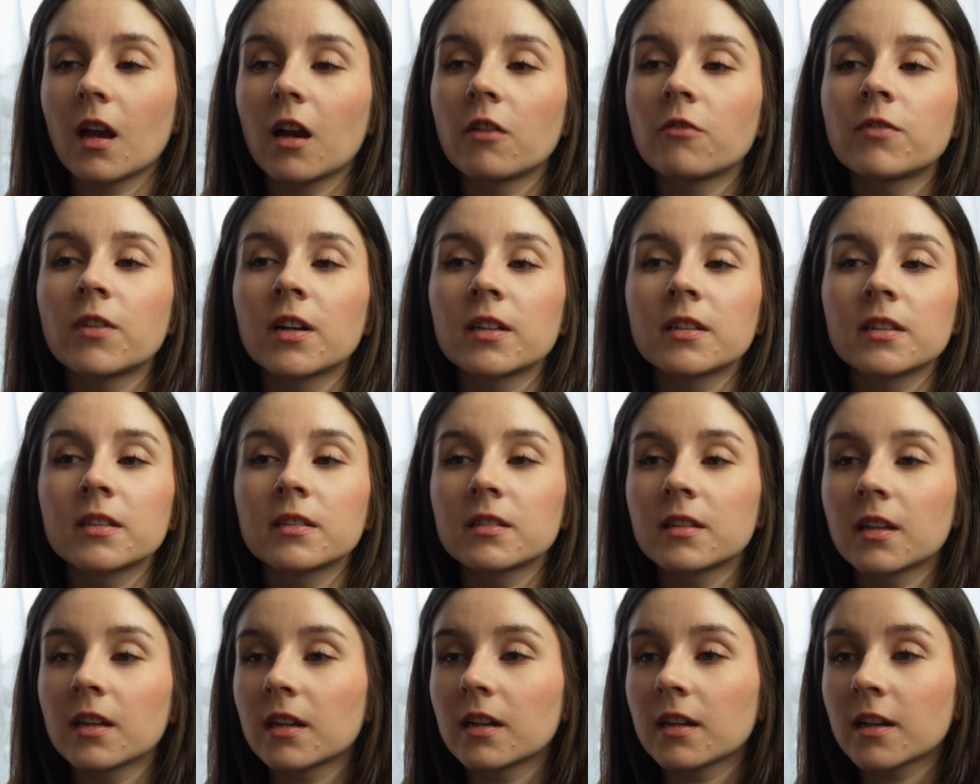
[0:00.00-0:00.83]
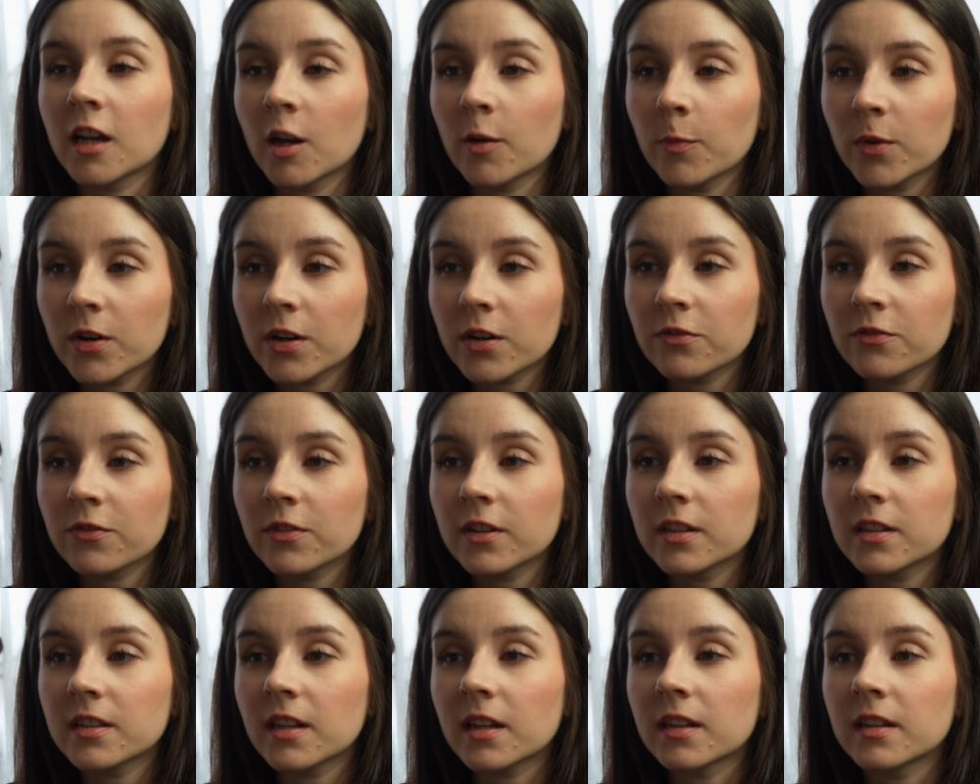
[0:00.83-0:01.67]
I've added the camera
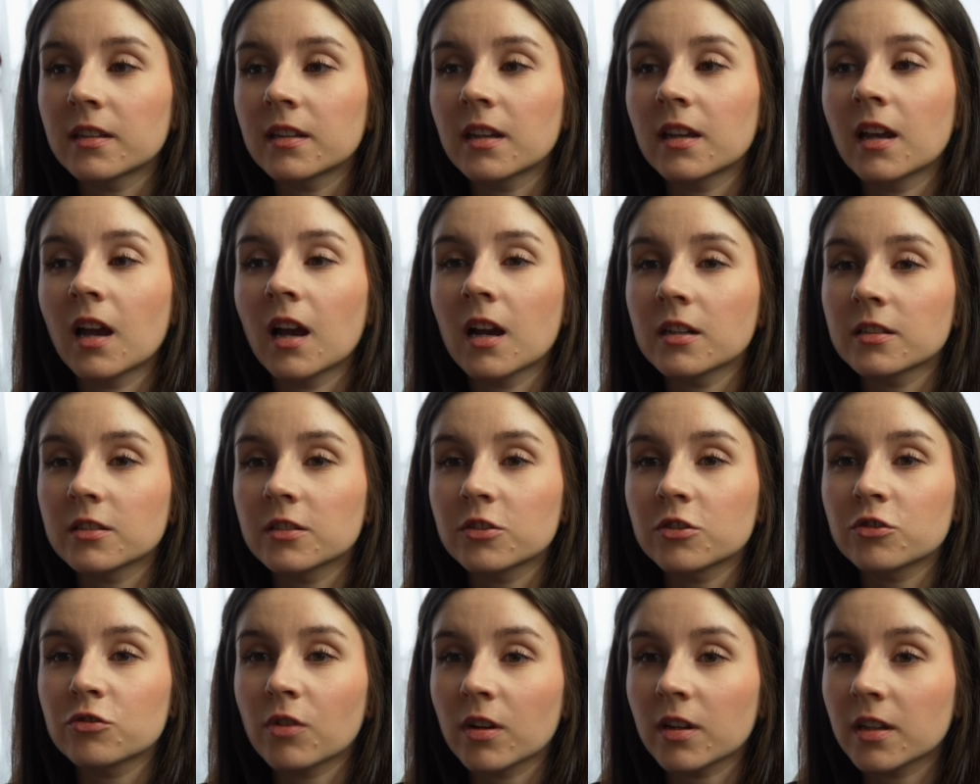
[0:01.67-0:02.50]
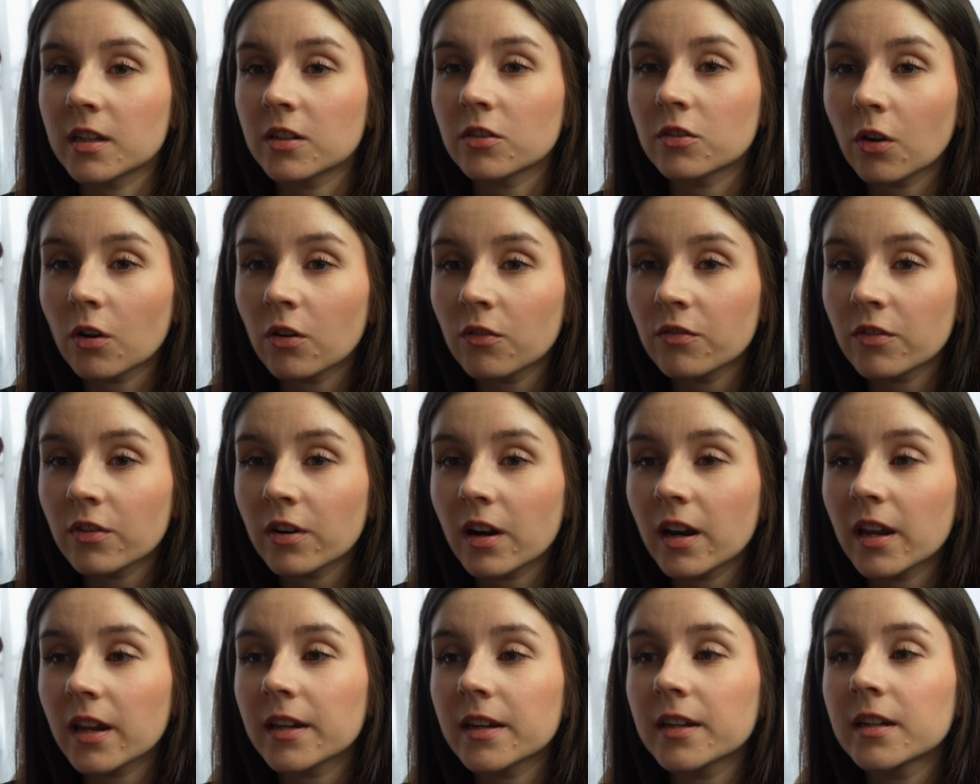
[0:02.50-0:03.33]
feed and the hand tracking
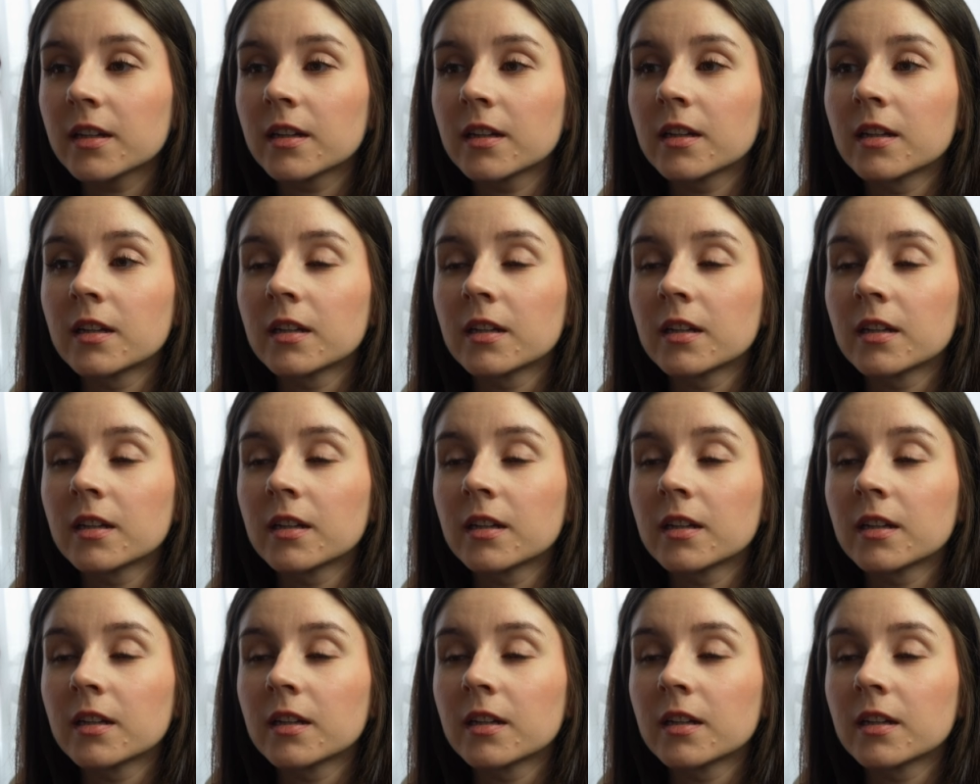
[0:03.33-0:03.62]
overlay.